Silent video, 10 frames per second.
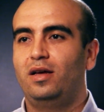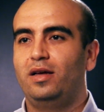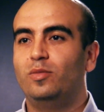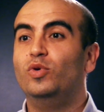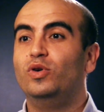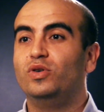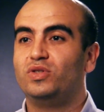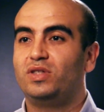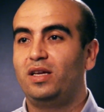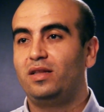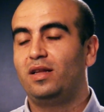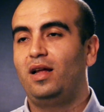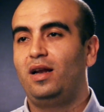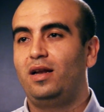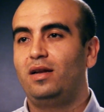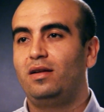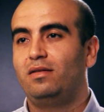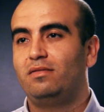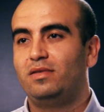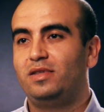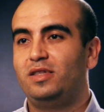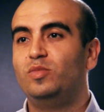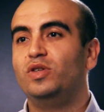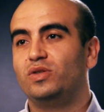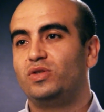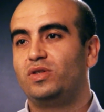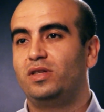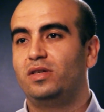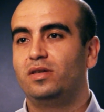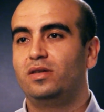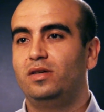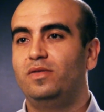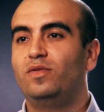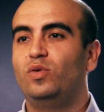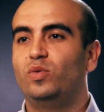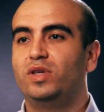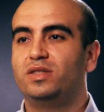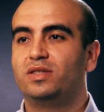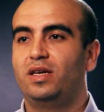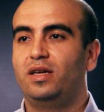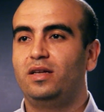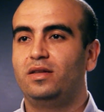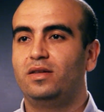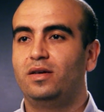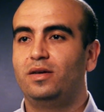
emerged and diminished the influence and